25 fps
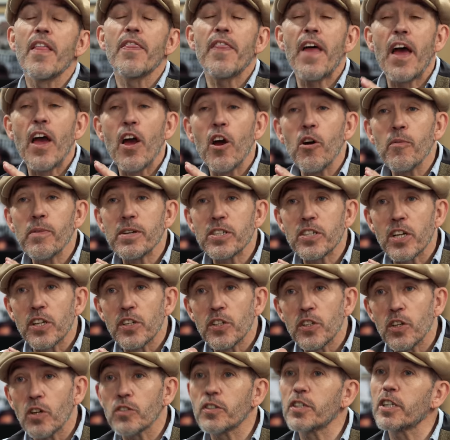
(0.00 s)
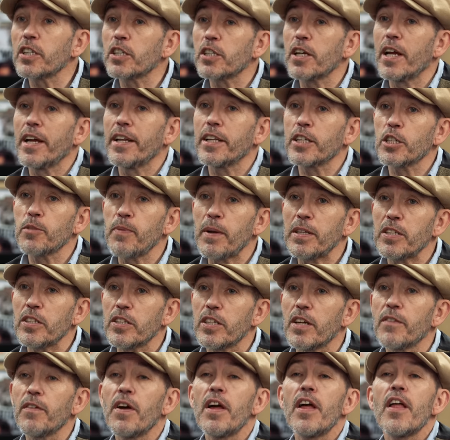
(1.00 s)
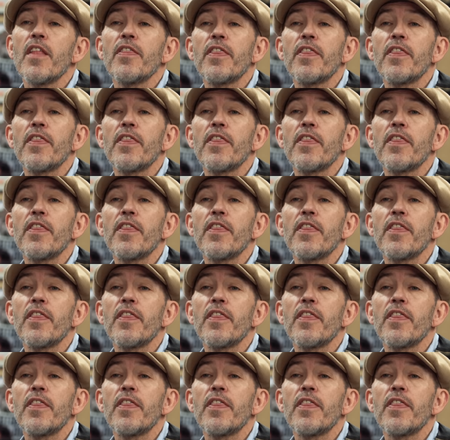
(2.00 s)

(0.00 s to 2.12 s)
Their helmets are not inexpensive.